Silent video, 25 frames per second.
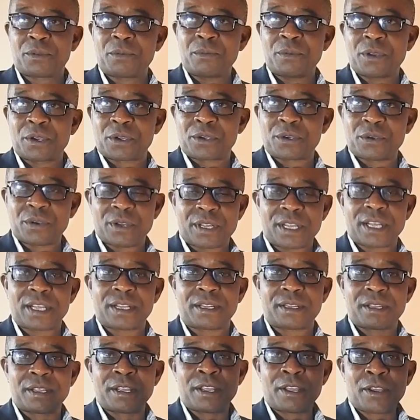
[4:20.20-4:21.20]
to make sure
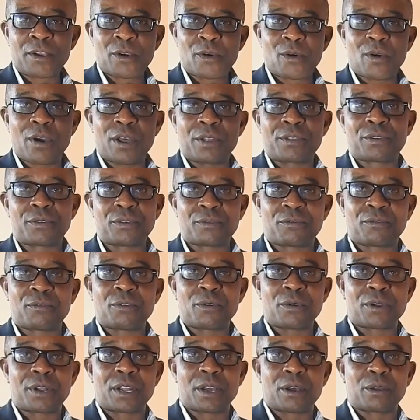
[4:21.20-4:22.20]
that what you
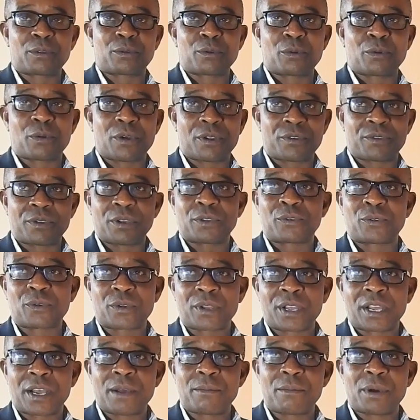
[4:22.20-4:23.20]
found out or what you are
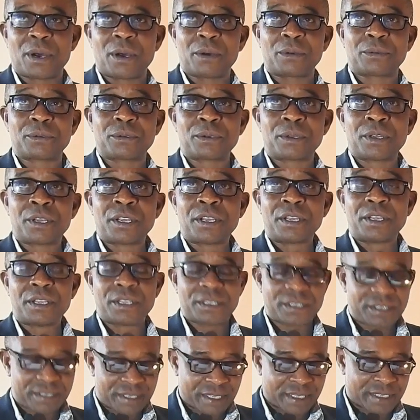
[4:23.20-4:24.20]
talking about
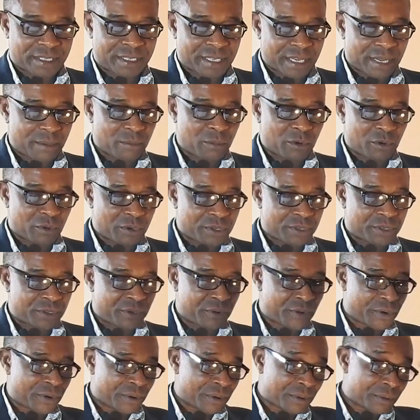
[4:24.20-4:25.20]
is the same or is
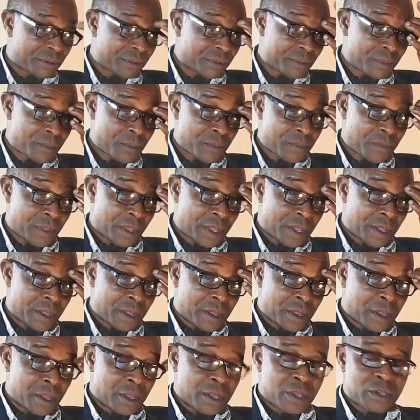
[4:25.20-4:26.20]
real.
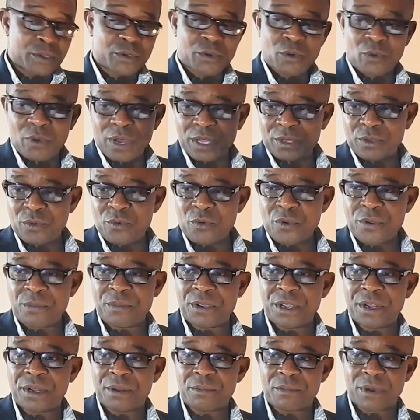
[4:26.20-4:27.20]
So what do we
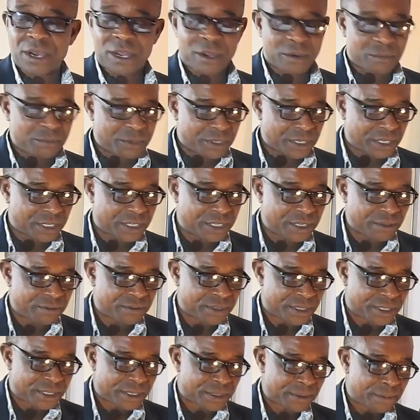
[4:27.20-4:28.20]
mean by
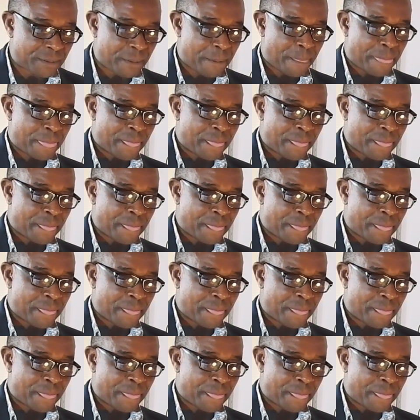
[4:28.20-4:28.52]
objectivity?